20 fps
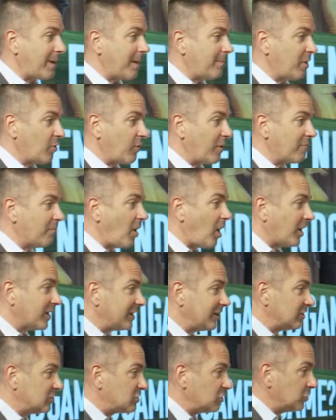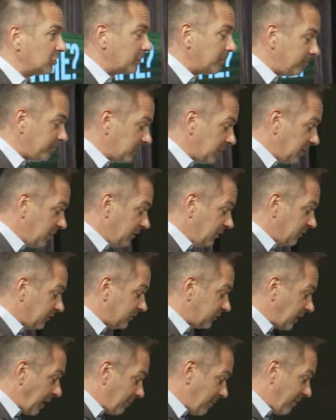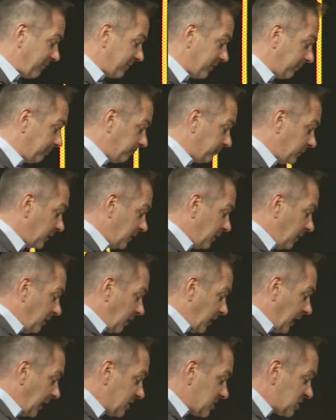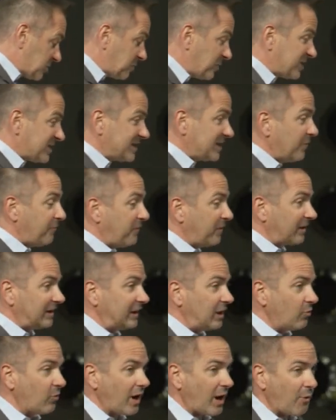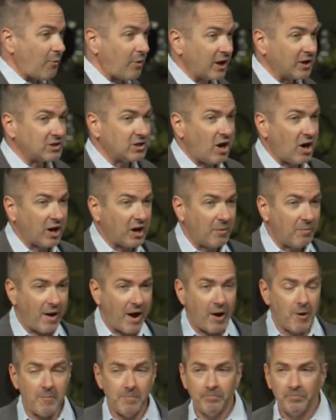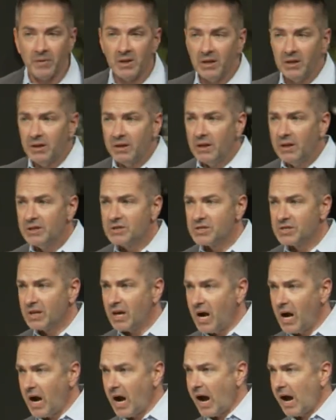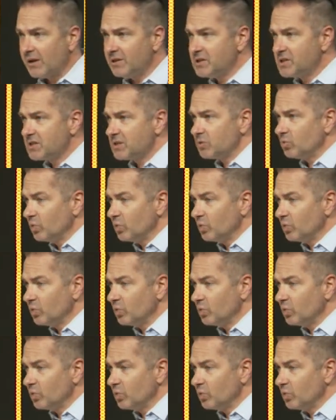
maybe we bought into some of it. And specifically, what I want to talk about is God's